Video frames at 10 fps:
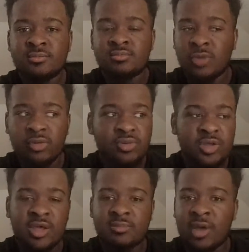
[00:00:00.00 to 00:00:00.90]
Martin Luther
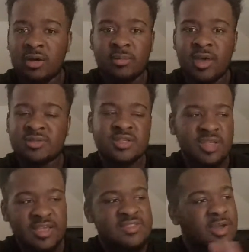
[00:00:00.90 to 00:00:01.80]
King, Malcolm X, and
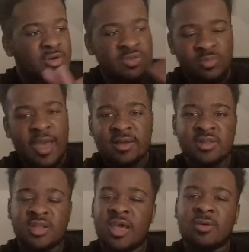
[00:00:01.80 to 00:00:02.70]
yes, those are back in
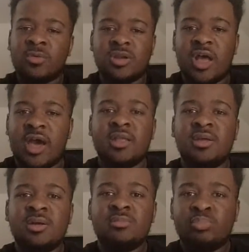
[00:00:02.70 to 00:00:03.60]
the day and whatnot.
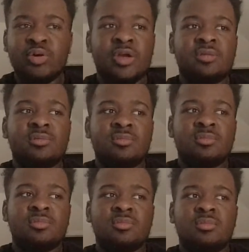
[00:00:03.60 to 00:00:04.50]
But
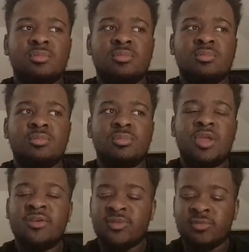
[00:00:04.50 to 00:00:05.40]

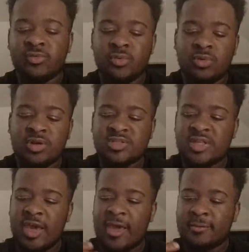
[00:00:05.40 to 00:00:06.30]
even for the ones
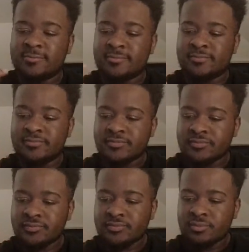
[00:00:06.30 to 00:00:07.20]
that
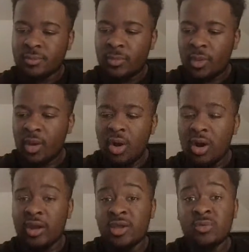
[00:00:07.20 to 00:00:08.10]

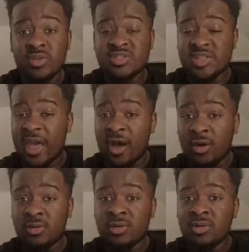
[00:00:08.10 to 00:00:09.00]
are here with us
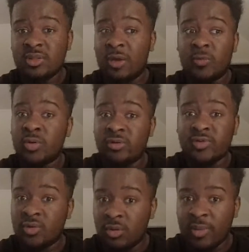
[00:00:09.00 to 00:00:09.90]
now that we don't
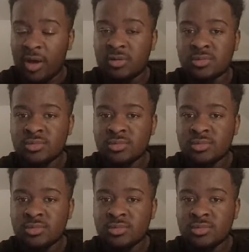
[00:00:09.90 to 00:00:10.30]
even know about,